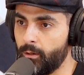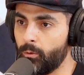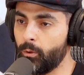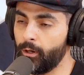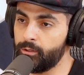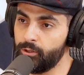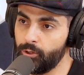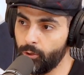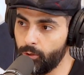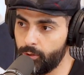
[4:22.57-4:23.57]
Yeah. Whereas
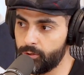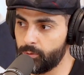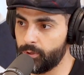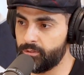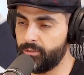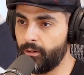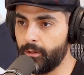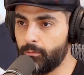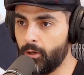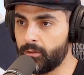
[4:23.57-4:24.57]
yours was
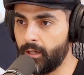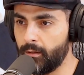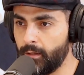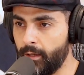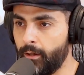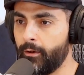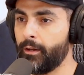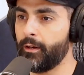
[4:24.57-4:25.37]
very multi-layered,